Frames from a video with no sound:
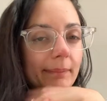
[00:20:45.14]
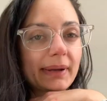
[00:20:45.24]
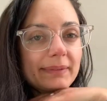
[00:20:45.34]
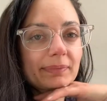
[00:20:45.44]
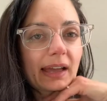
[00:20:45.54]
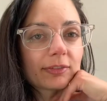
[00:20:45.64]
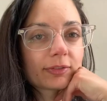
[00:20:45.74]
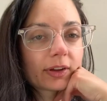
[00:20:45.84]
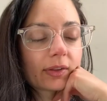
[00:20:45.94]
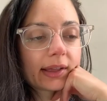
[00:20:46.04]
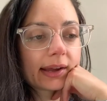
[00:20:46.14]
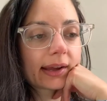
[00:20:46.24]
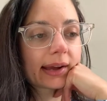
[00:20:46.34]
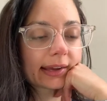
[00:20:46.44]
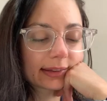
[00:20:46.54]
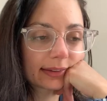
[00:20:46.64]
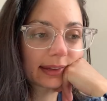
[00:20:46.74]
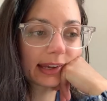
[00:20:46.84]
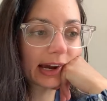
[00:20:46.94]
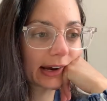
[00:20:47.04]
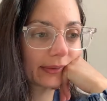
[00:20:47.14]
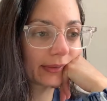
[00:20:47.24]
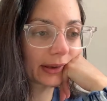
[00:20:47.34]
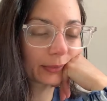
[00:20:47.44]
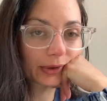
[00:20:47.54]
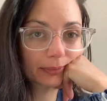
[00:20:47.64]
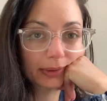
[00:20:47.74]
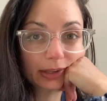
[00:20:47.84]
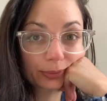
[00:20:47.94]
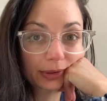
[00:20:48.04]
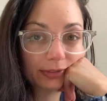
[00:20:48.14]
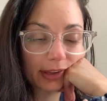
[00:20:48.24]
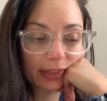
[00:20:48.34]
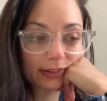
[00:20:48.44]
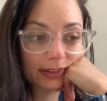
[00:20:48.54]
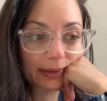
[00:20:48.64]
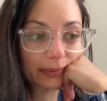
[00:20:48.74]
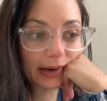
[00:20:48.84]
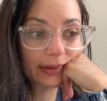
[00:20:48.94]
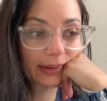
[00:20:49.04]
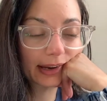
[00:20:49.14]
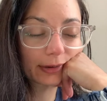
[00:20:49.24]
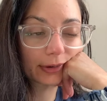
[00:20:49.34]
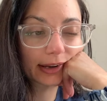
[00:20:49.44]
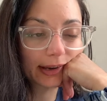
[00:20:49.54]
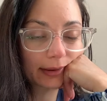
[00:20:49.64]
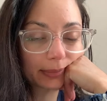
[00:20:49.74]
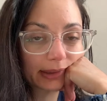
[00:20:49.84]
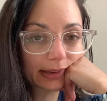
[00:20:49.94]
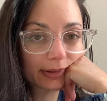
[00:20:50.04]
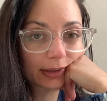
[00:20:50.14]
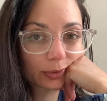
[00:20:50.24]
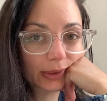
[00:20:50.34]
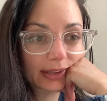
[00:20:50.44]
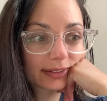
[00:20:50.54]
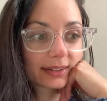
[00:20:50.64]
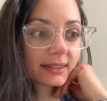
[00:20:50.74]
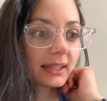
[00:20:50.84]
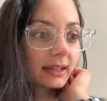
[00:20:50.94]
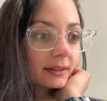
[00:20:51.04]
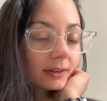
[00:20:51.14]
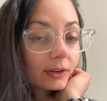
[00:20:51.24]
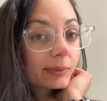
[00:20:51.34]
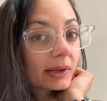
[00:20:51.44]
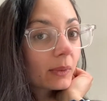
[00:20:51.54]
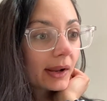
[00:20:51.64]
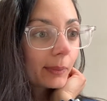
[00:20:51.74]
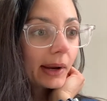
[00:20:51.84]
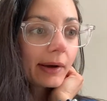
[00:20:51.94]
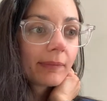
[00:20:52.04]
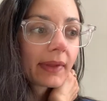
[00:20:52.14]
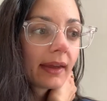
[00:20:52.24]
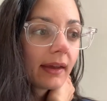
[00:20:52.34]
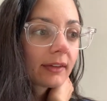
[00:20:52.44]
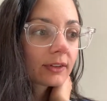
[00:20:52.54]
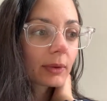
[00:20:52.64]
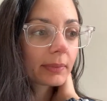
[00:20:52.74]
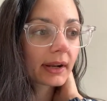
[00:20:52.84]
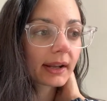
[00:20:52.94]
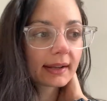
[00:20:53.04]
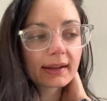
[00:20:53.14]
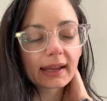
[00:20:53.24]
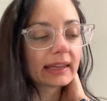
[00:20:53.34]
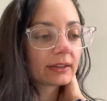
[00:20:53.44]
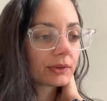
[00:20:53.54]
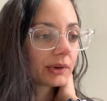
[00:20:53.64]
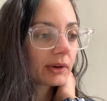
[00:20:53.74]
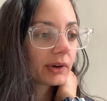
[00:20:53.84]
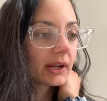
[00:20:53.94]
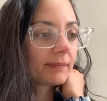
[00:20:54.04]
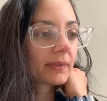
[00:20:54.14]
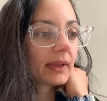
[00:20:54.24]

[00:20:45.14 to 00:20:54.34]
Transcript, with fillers: But I feel like I could see how it wouldn't be as perfect this time around. And I read it, I believe, like 2016, so it's been quite a while. So I'll put it in, I need to reread